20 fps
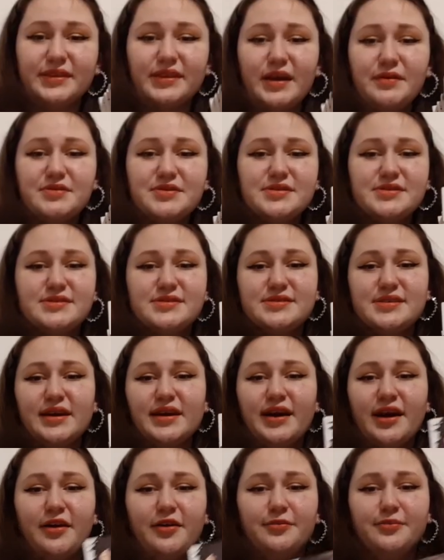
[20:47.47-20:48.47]
That was
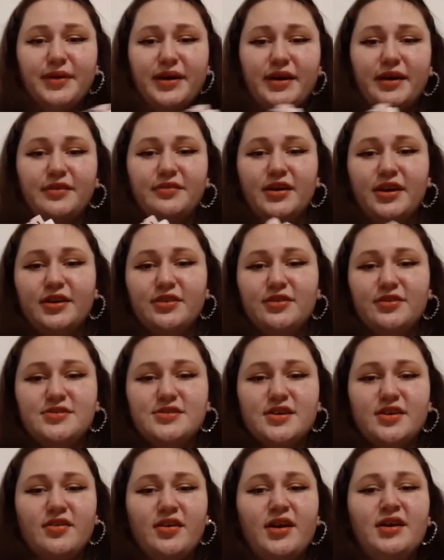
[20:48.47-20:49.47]
Stinkhound by Rihito
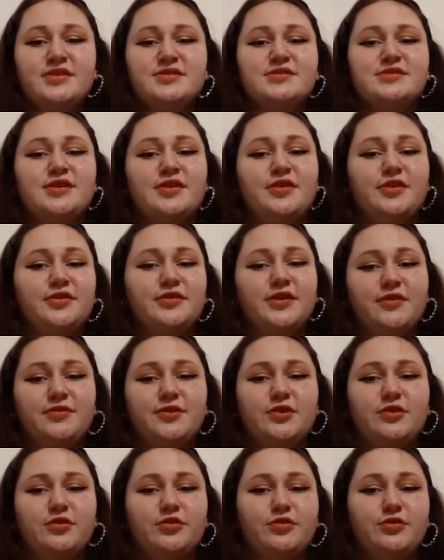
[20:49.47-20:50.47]
Takarai, so if
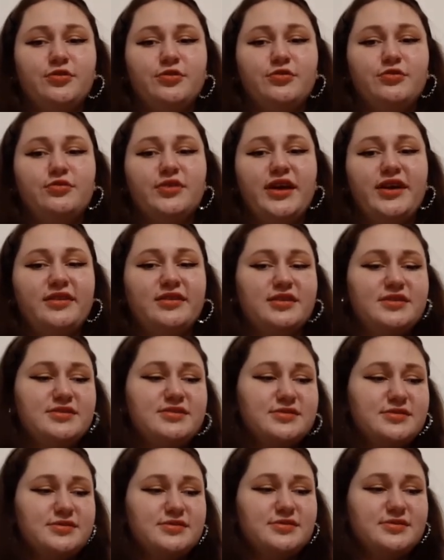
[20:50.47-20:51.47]
you like
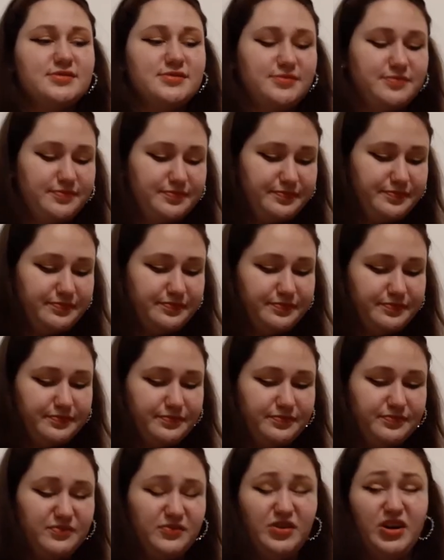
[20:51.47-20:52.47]
this,
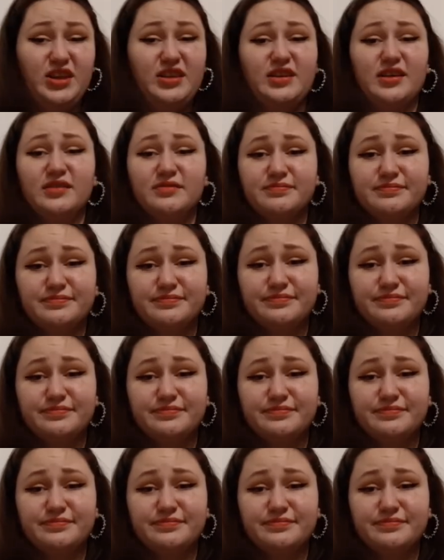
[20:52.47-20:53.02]
read it.